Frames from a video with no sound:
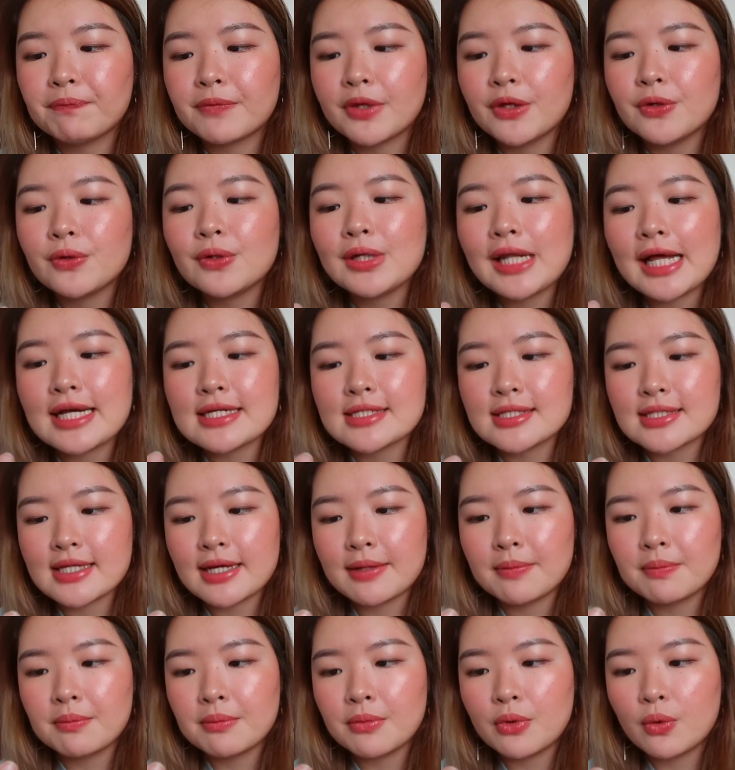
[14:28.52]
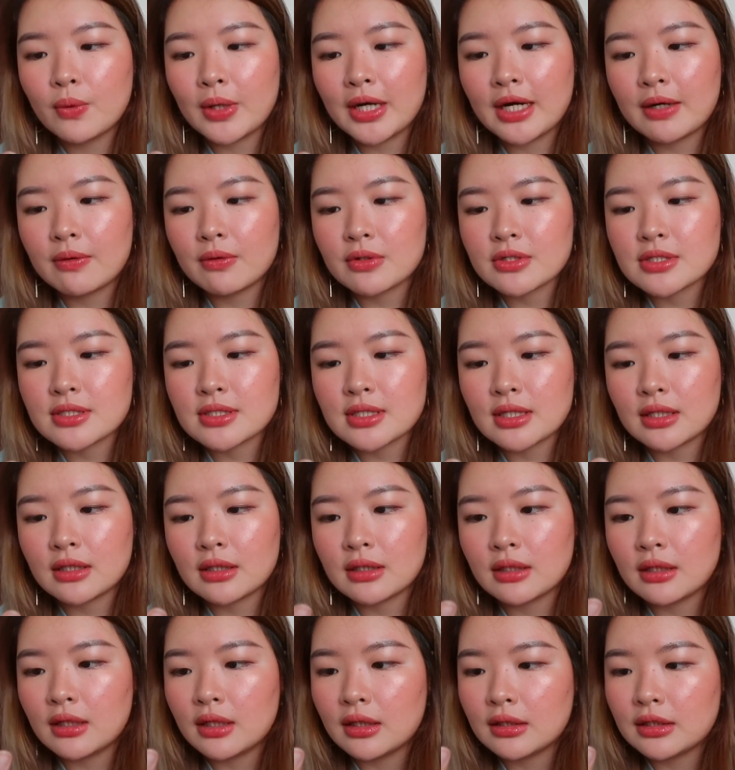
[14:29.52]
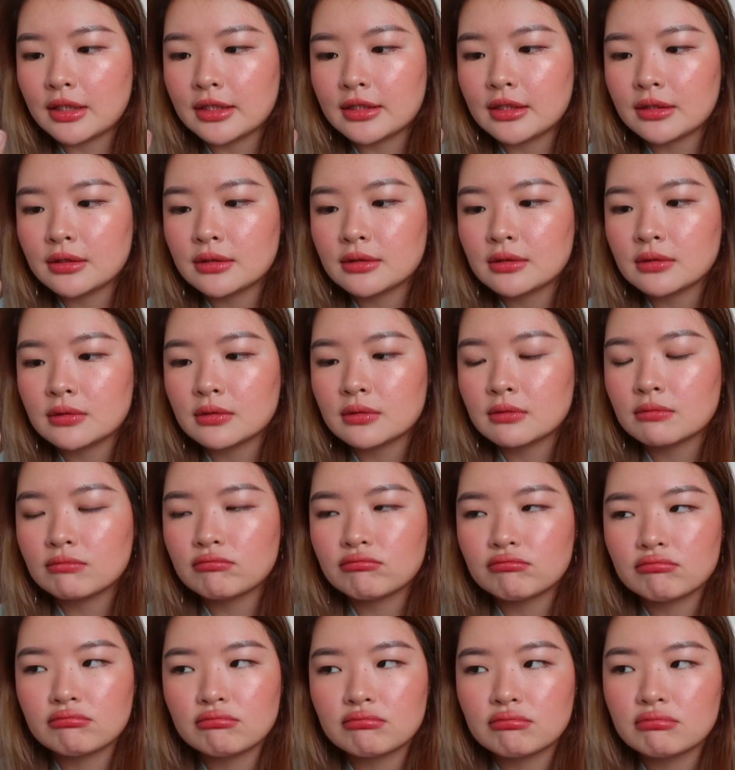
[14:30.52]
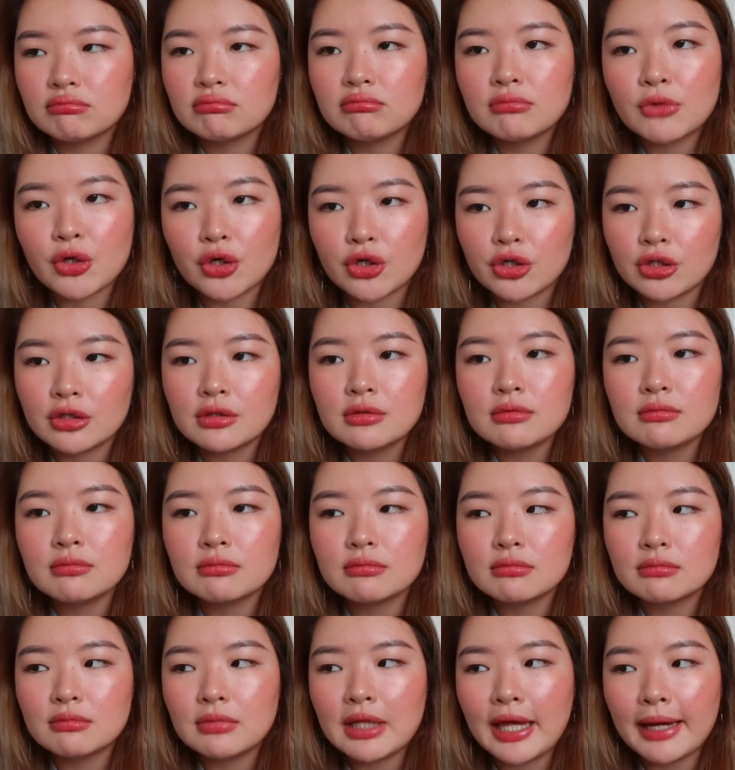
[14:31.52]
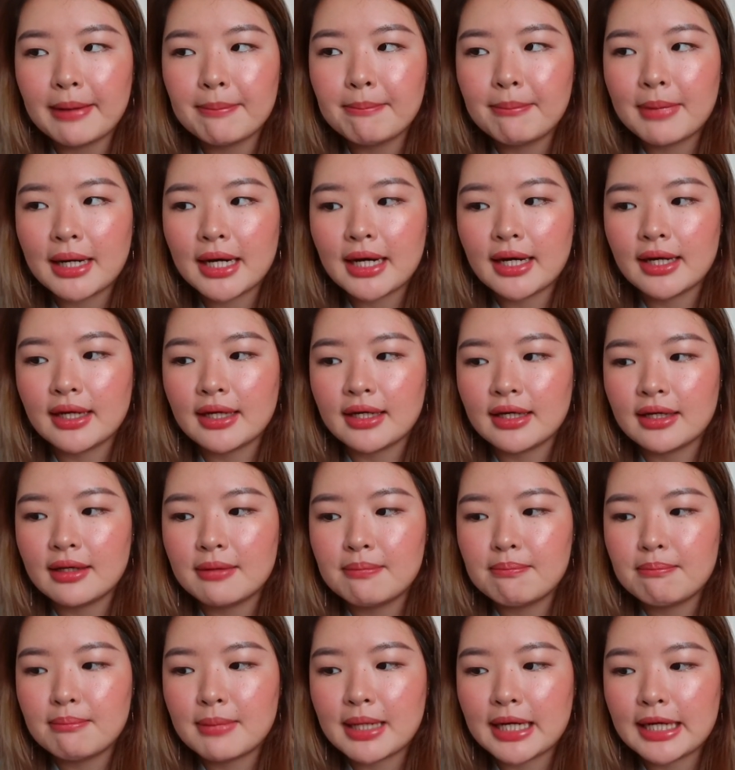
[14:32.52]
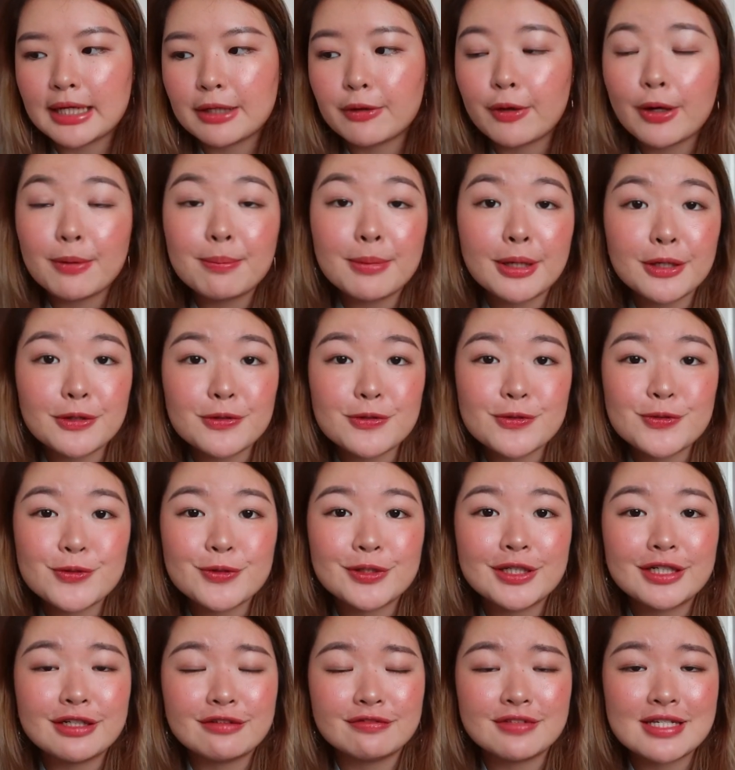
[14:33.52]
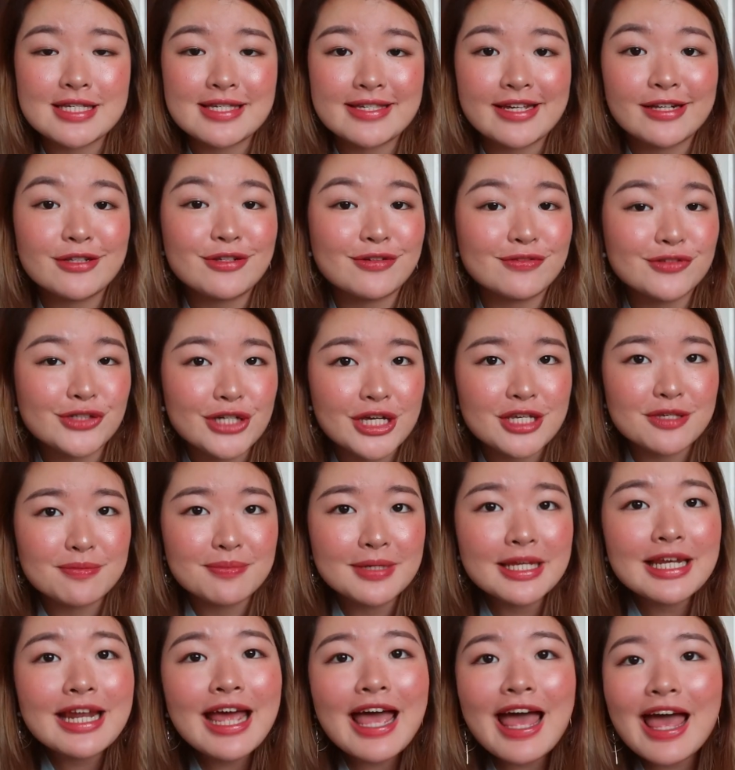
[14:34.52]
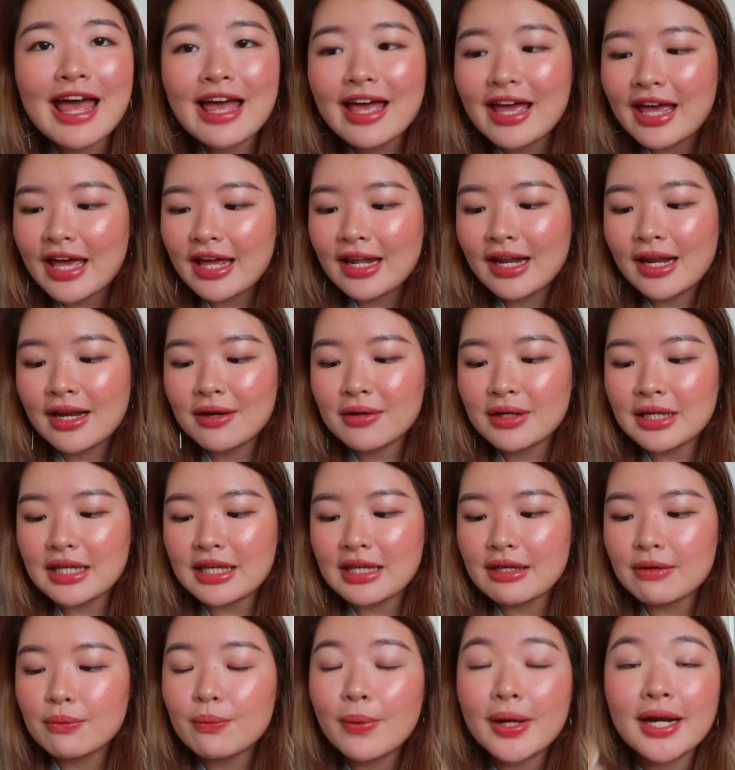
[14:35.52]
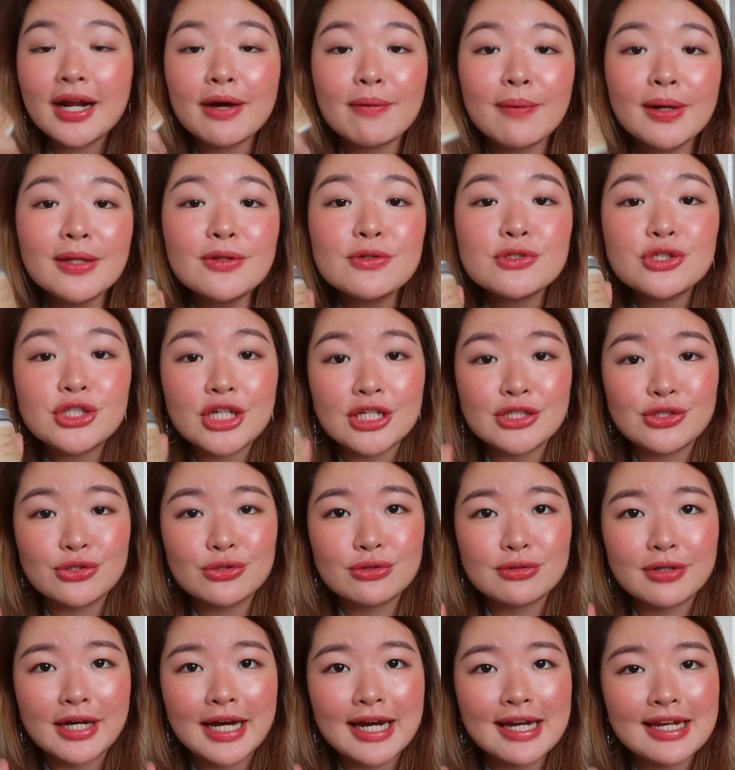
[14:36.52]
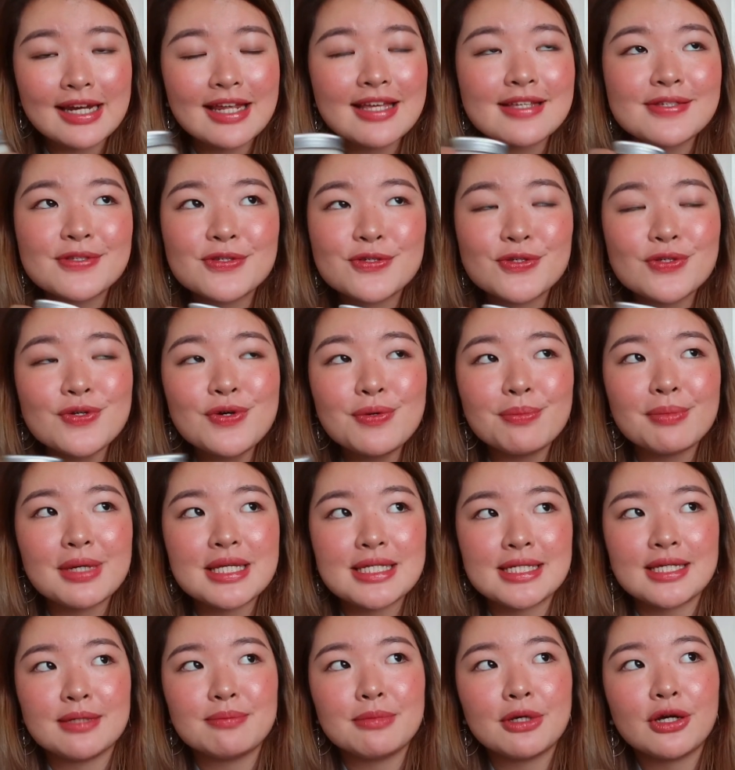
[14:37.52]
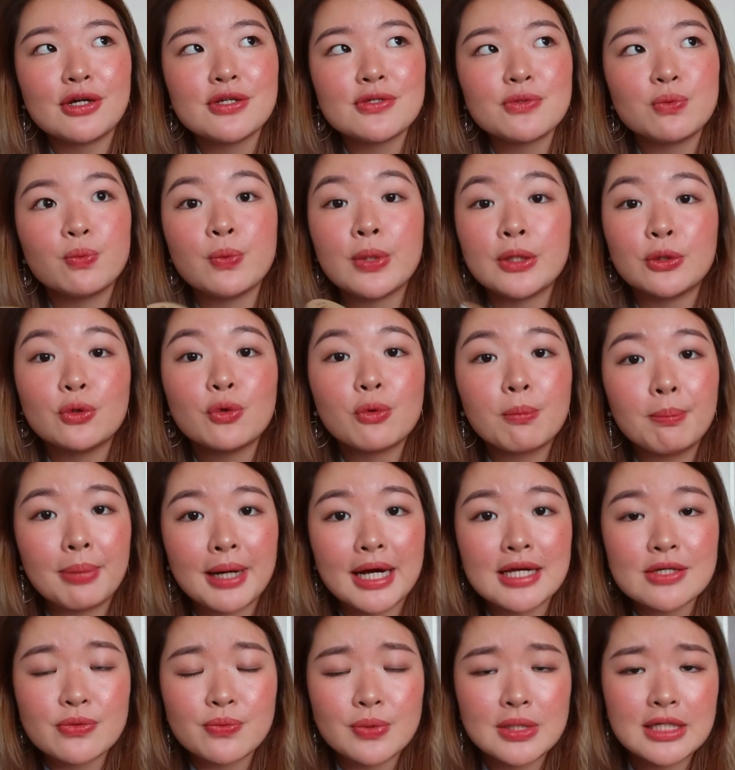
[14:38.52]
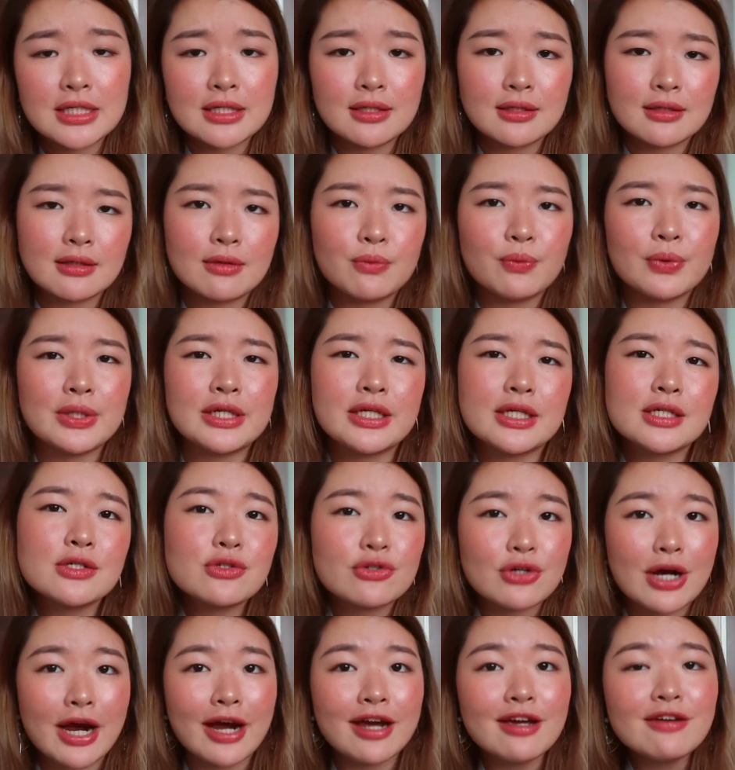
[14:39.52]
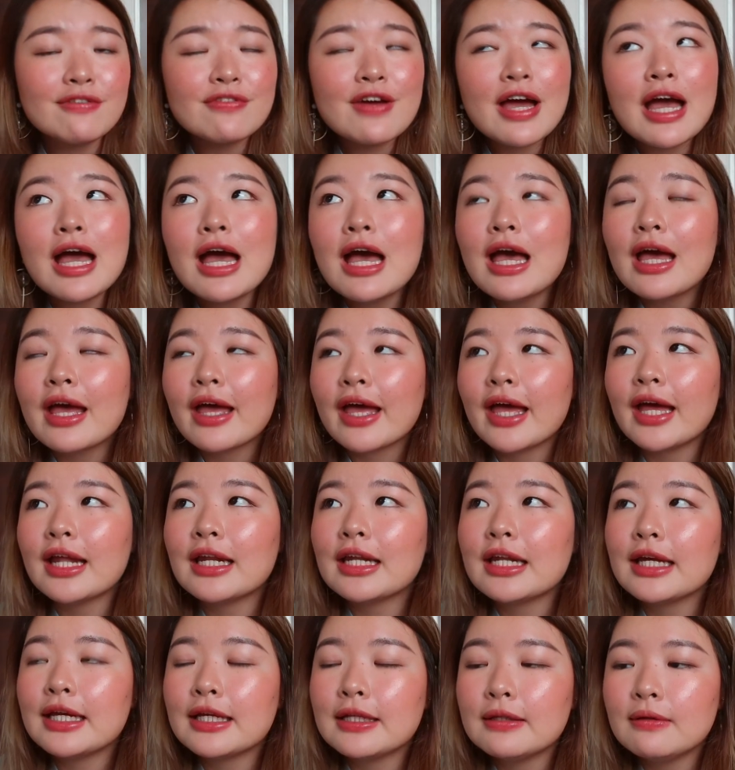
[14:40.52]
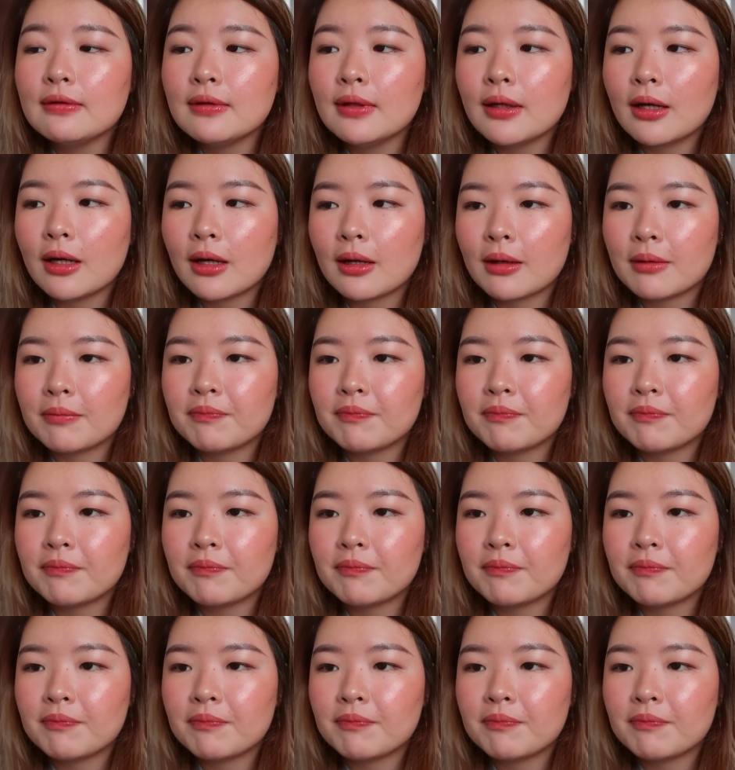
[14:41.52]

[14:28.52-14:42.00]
you know, last time when I was a little girl, like my grandma used to love the scent of jasmine. And then when I went to Jeju, right, it's so amazing because we took bus, we didn't drive, and then